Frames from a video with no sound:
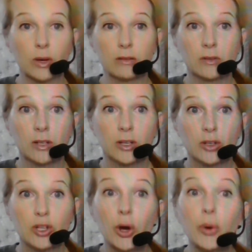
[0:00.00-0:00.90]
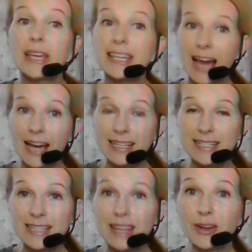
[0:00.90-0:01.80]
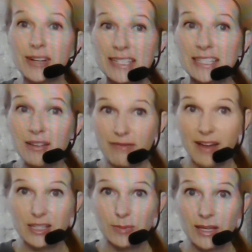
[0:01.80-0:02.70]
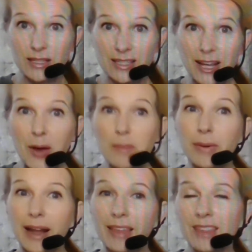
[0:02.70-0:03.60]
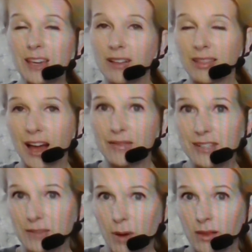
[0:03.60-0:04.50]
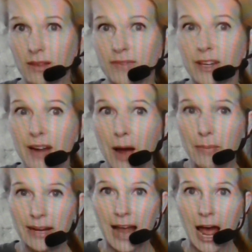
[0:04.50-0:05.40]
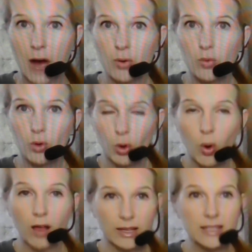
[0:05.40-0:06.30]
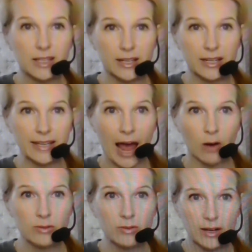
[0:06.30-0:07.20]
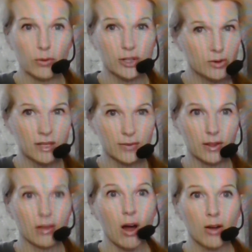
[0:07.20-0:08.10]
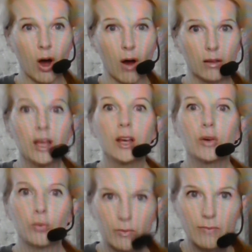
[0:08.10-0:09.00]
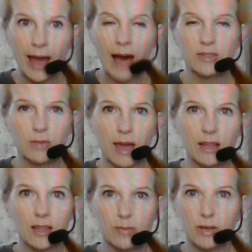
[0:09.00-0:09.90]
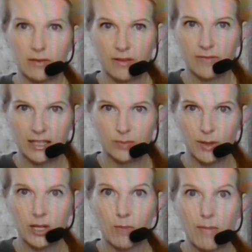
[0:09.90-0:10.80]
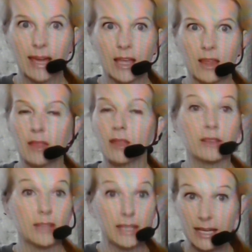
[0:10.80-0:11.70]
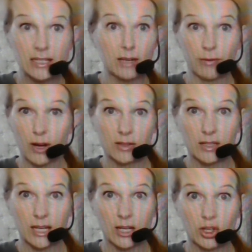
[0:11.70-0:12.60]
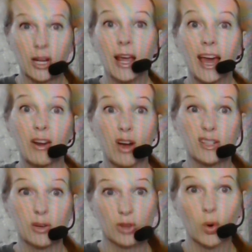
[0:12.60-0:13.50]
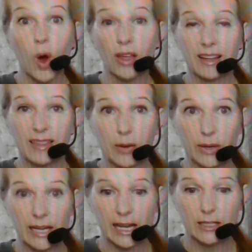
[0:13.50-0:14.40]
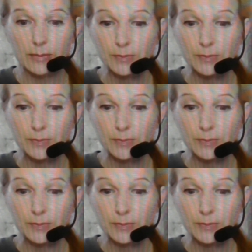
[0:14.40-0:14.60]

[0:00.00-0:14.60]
one. So yes, there is an investment, but I think a lot of us have probably figured out by now, quality is going to count. If we're doing this for the long haul, we may have to make a little bit of investment to make it easy for us to teach and also the quality that we need.